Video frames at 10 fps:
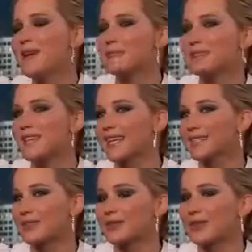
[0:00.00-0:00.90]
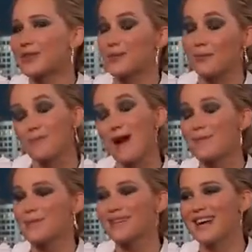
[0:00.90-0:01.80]
been obsessed with you,
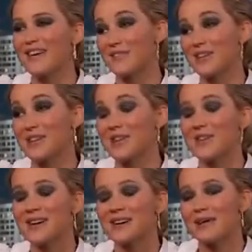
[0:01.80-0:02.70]
probably not for you,